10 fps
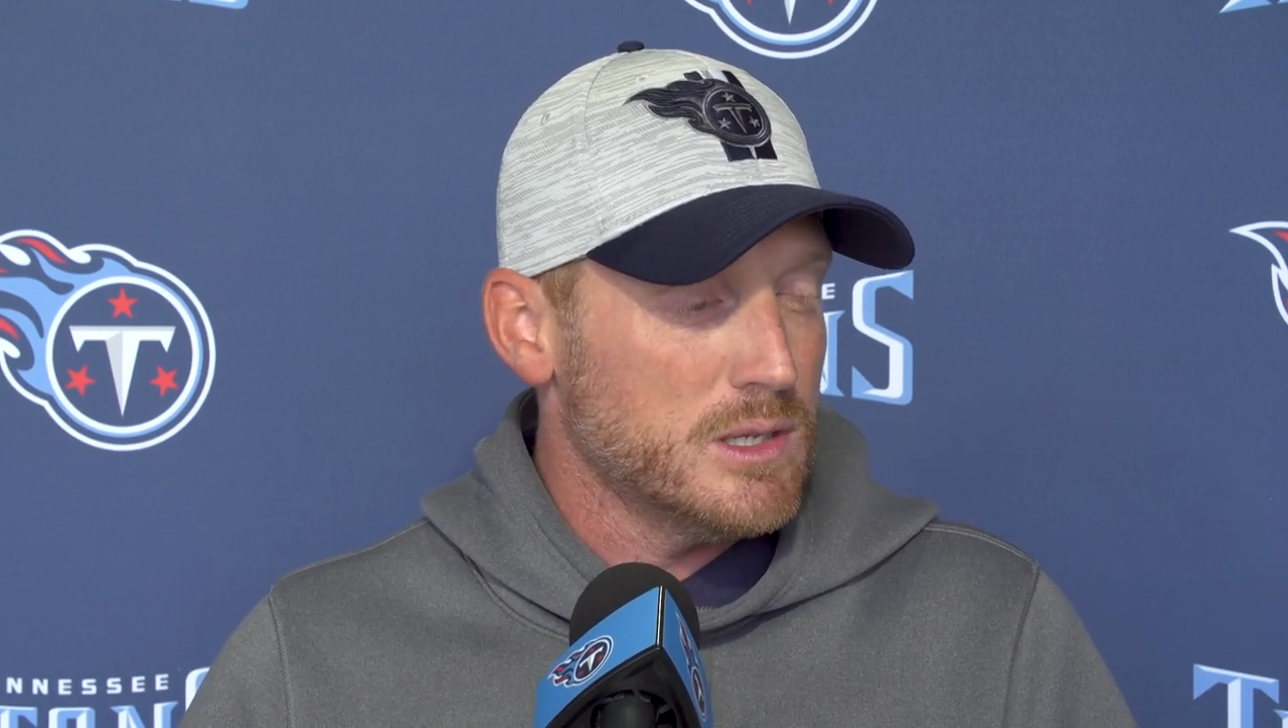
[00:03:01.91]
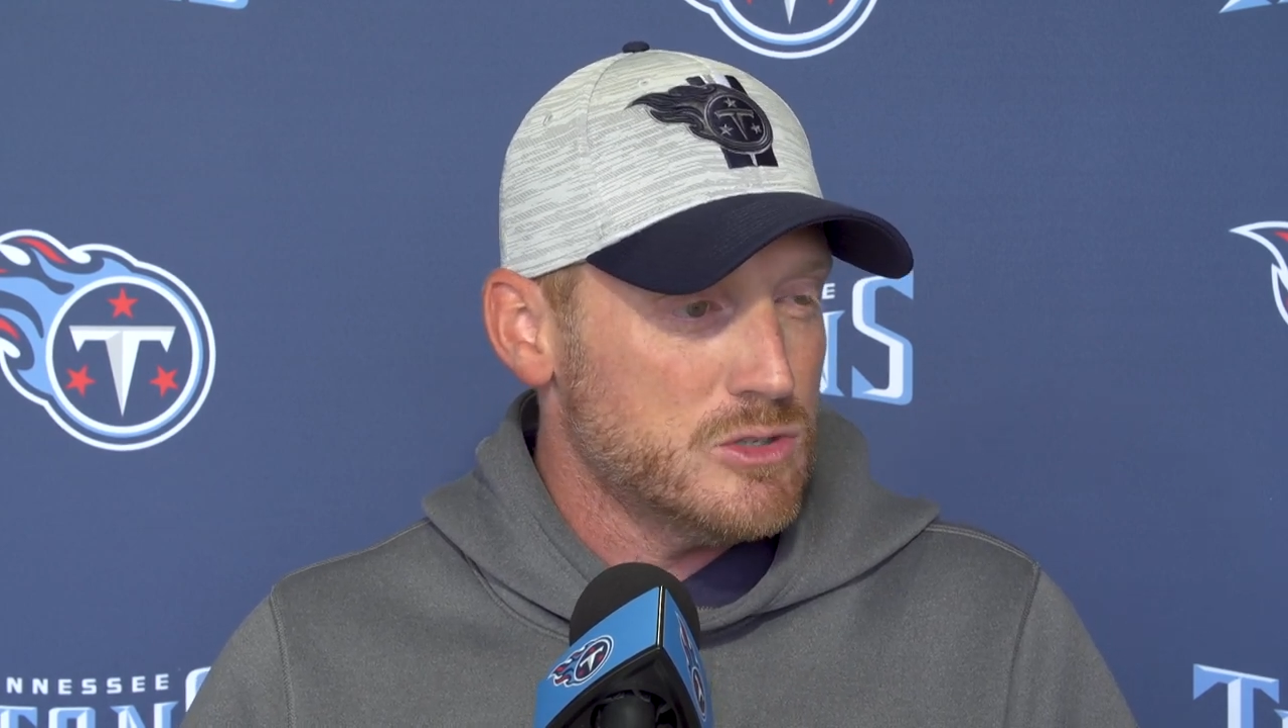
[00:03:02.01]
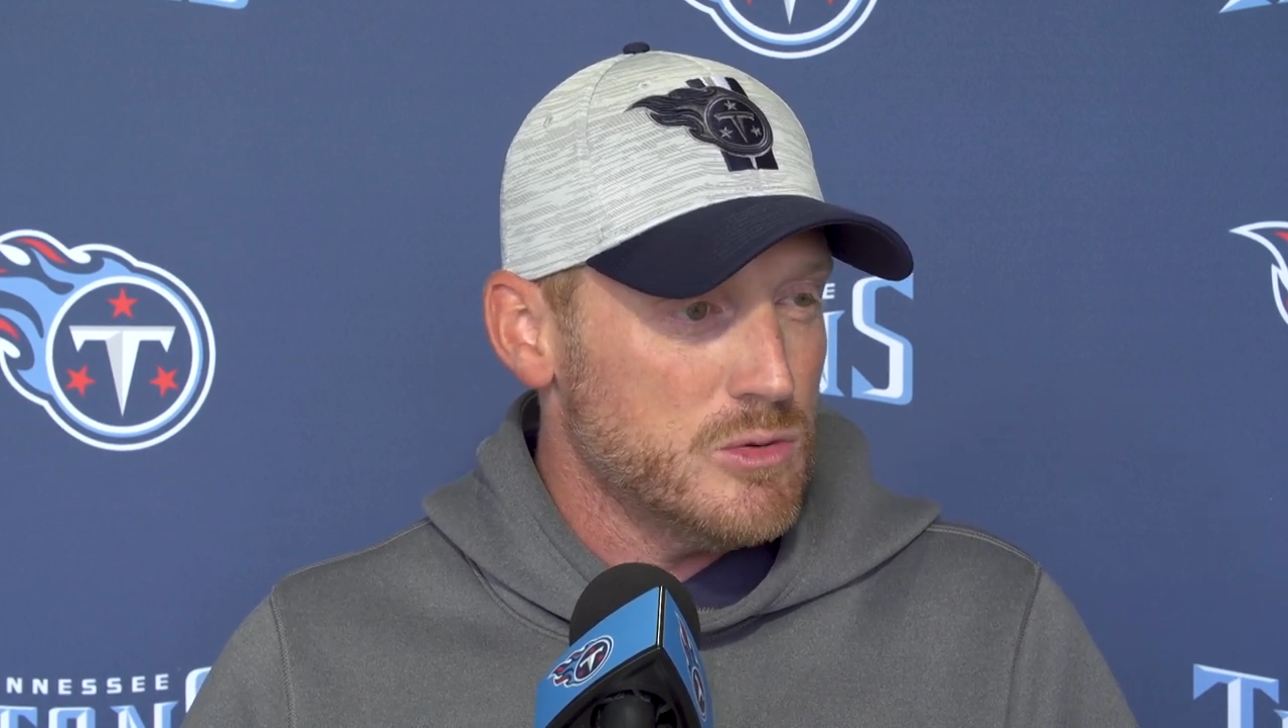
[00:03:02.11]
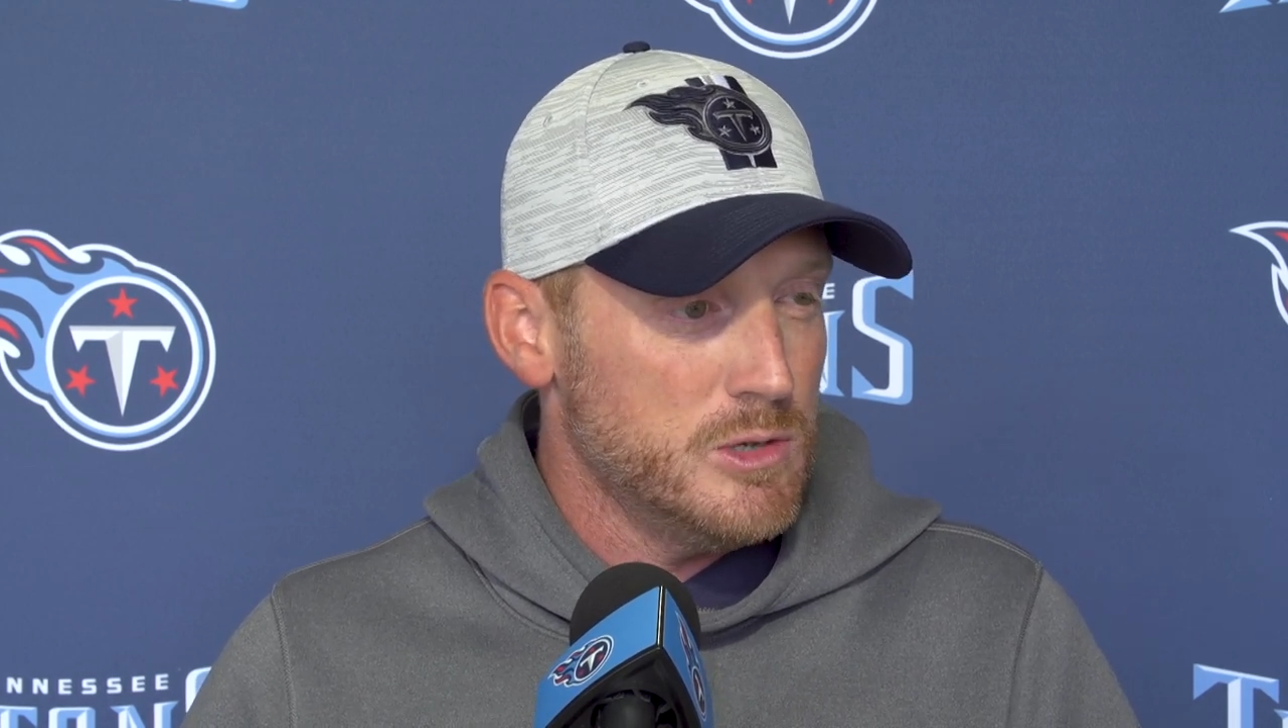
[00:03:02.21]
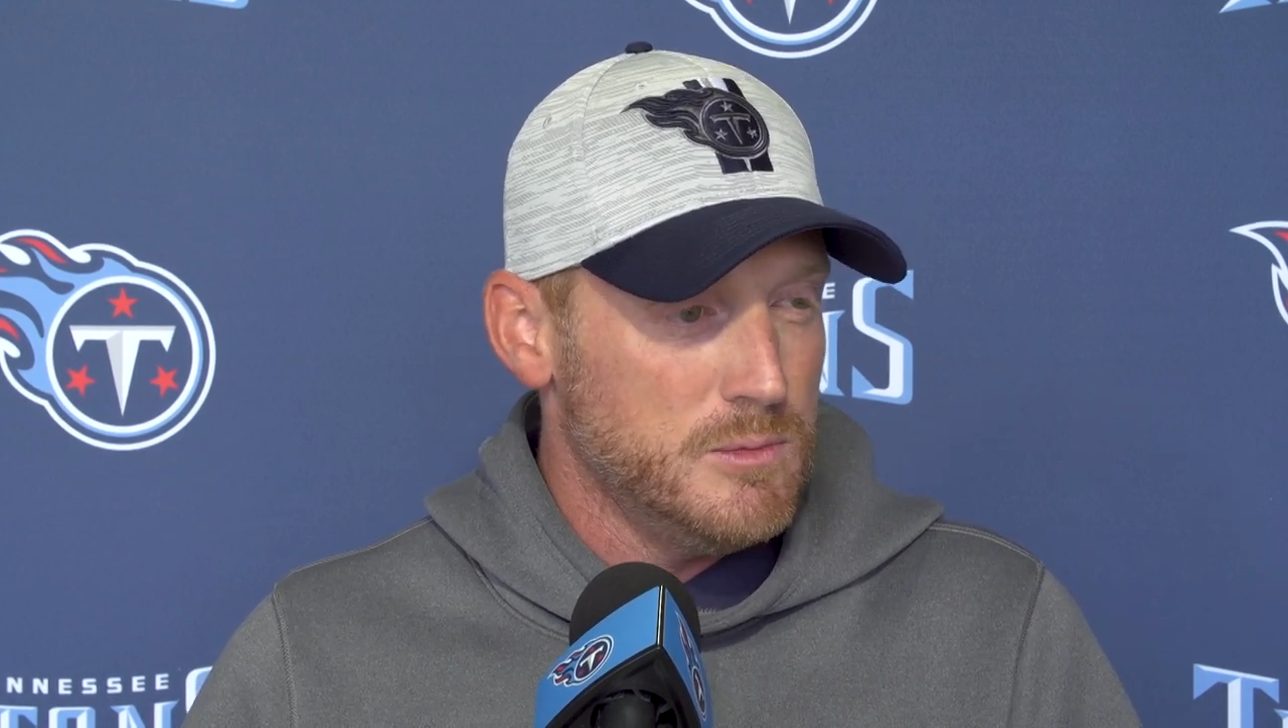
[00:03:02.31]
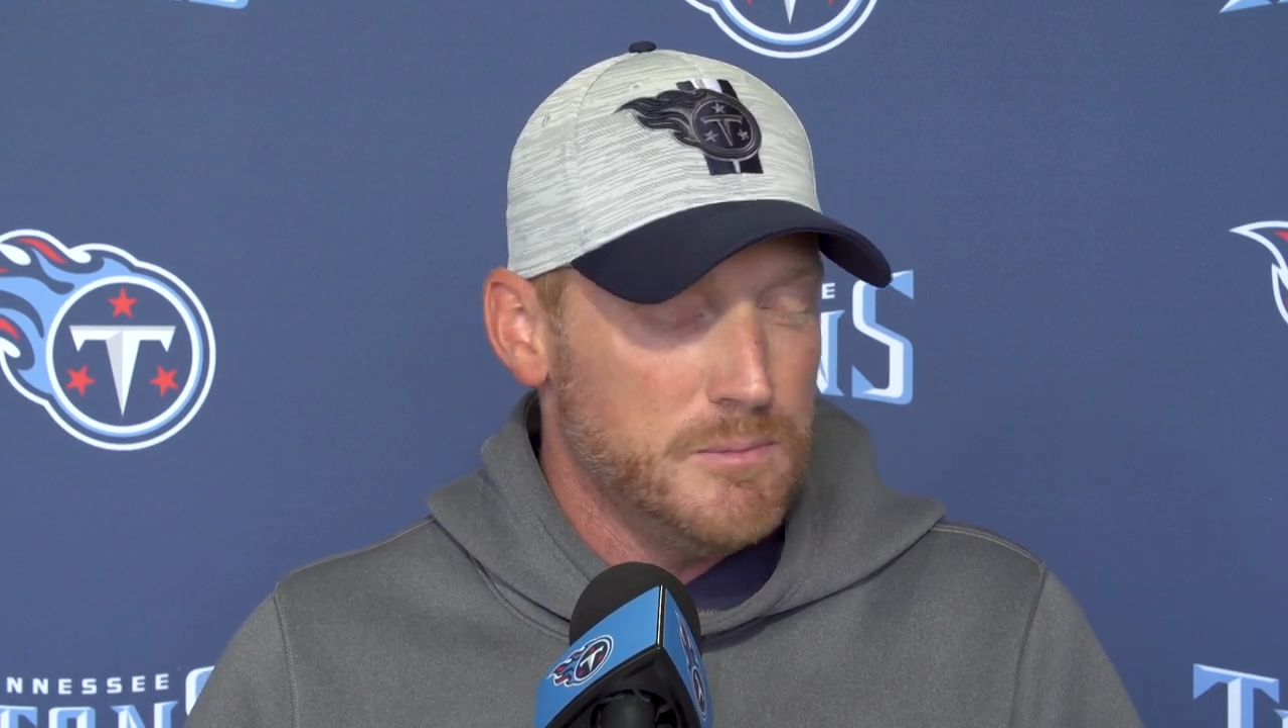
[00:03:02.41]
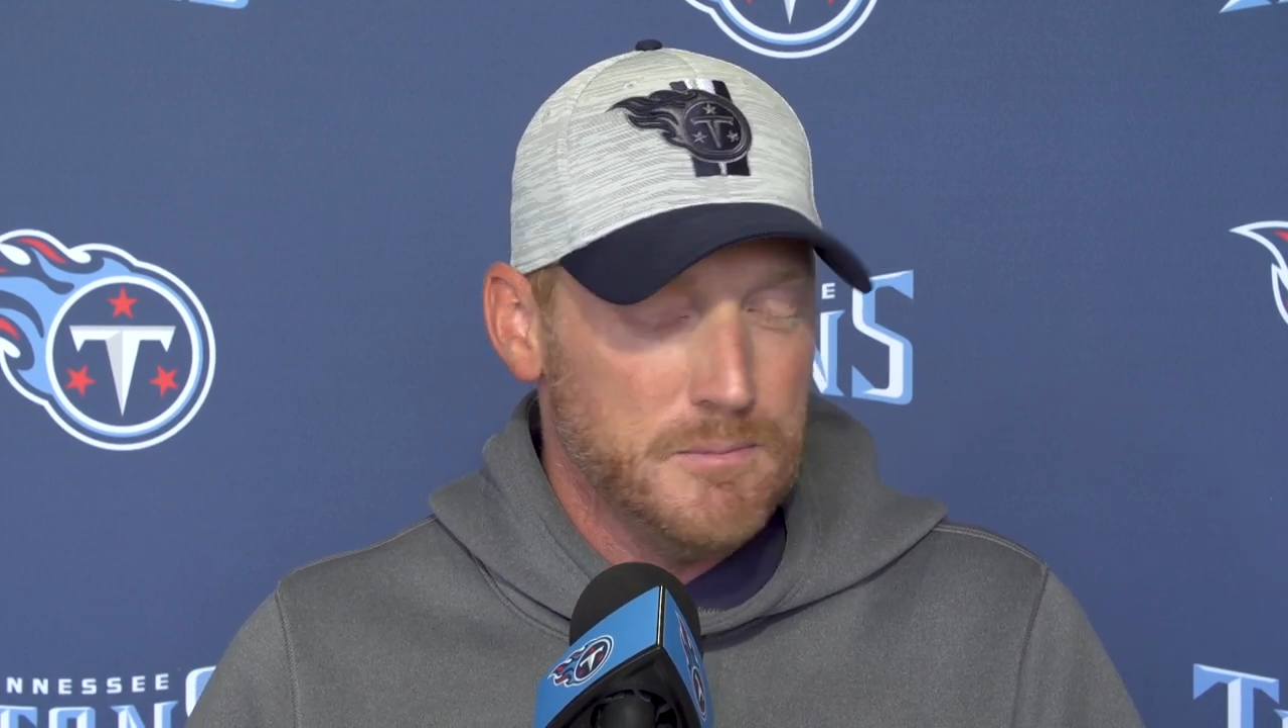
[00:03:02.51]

contribute.